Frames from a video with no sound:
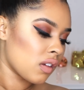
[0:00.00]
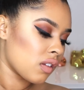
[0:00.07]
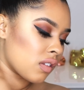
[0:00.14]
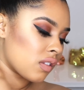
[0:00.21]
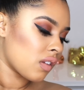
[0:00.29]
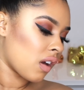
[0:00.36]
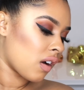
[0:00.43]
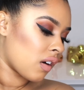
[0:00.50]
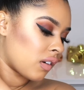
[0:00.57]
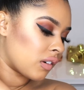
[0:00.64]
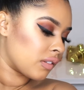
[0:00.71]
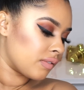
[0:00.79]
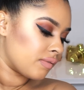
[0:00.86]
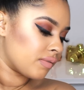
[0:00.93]

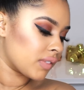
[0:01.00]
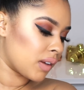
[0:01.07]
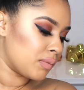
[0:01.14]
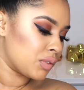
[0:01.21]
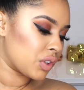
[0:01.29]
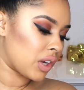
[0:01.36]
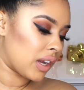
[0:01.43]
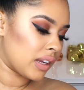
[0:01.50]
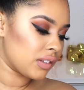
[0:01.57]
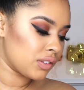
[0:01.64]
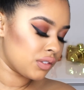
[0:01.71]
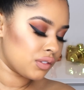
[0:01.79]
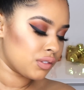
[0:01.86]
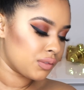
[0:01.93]
so I'm trying
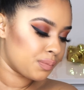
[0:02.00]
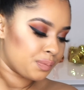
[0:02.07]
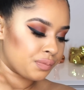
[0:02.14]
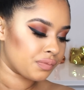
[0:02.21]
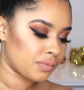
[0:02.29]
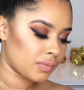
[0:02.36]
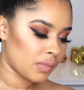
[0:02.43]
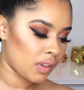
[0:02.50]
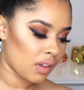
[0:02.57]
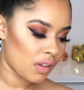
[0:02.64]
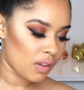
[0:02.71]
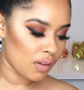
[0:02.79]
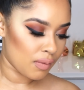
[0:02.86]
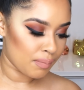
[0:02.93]
to
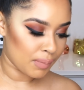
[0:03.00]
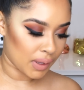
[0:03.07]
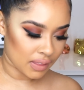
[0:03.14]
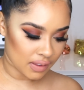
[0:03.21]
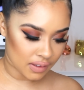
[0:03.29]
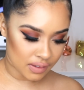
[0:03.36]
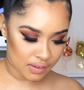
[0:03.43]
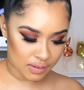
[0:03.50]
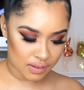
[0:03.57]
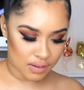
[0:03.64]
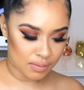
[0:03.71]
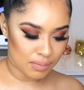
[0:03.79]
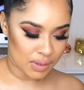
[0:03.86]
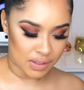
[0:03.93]
make this
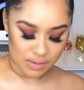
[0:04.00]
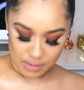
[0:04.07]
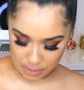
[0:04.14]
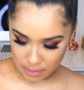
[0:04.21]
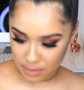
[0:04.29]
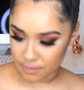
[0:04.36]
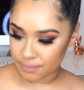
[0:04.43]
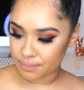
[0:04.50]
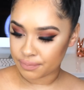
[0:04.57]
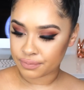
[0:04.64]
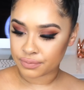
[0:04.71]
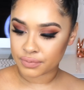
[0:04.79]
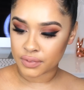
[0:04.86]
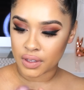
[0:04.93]
be seen
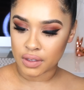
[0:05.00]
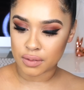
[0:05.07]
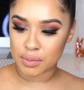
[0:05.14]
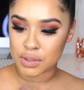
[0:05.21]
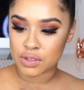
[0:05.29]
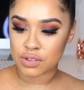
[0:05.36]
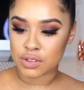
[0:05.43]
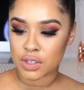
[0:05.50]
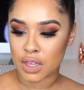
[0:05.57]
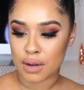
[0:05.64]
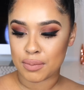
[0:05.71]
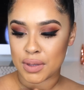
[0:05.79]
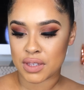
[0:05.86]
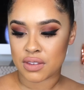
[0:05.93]
as much as it
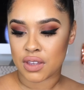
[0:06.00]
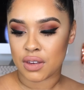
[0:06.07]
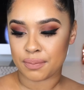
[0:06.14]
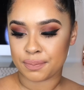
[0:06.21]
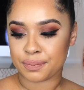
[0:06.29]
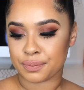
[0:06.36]
can be seen